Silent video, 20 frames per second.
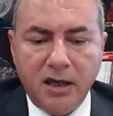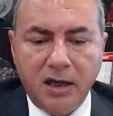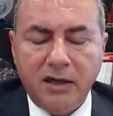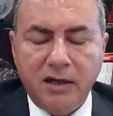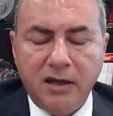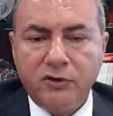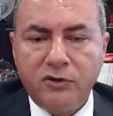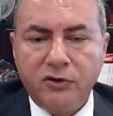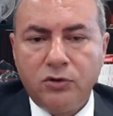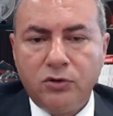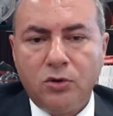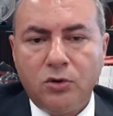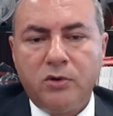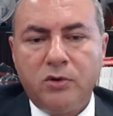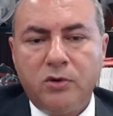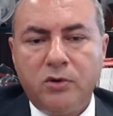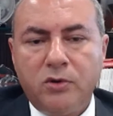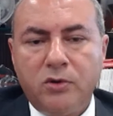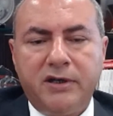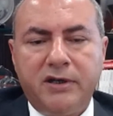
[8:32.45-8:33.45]
even though
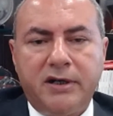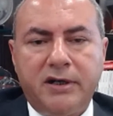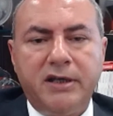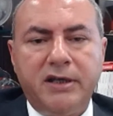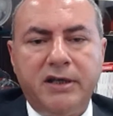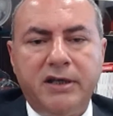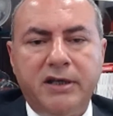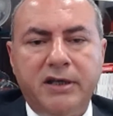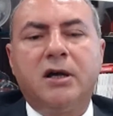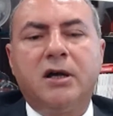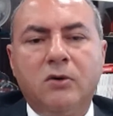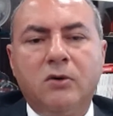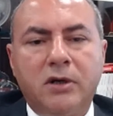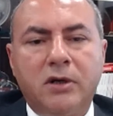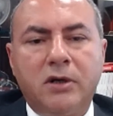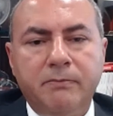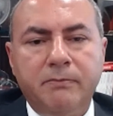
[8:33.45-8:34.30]
we've increased our